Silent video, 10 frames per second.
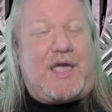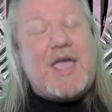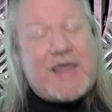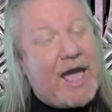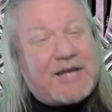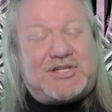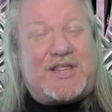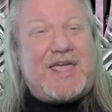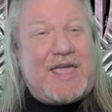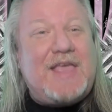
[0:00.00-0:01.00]
it
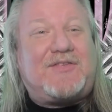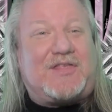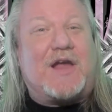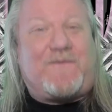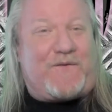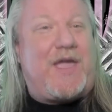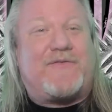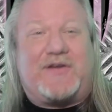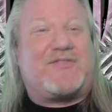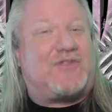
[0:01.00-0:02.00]
actually is their
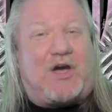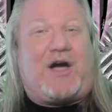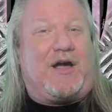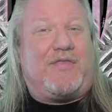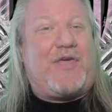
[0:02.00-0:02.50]
favorite song.